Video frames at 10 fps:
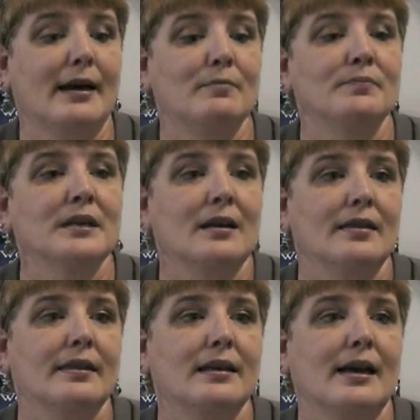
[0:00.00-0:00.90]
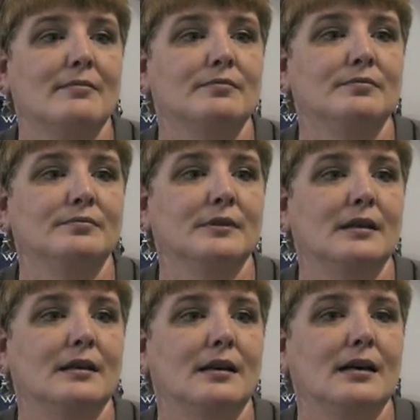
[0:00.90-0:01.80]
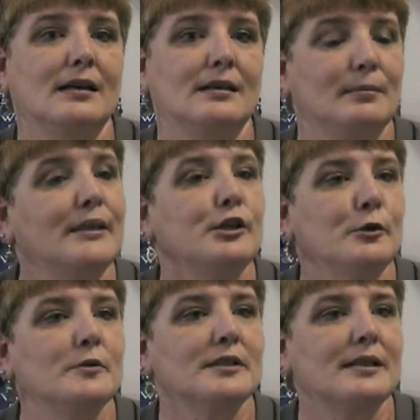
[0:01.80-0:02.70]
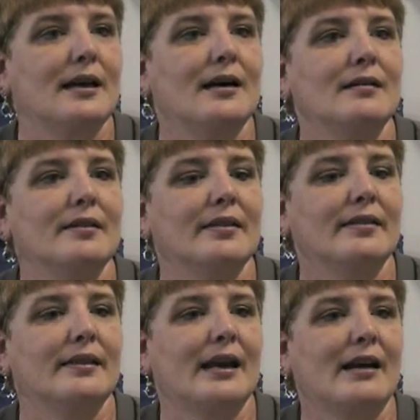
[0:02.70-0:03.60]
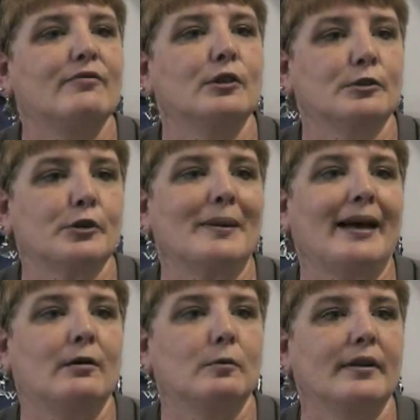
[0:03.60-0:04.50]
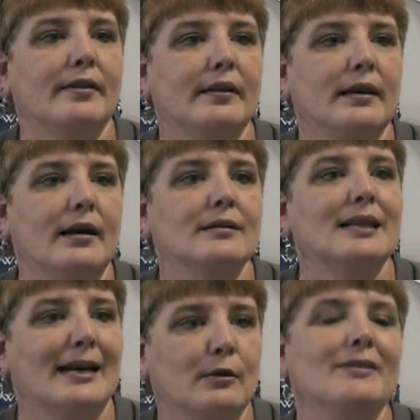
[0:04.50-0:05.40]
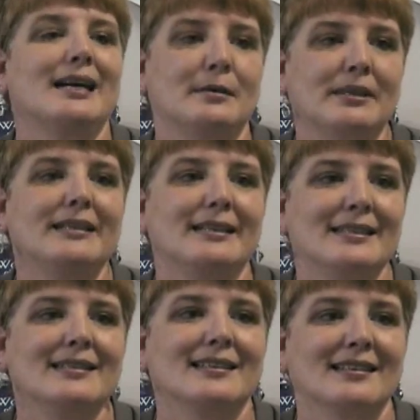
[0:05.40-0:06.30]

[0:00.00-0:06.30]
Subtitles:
the menus that I've learned about with the Dining with Diabetes.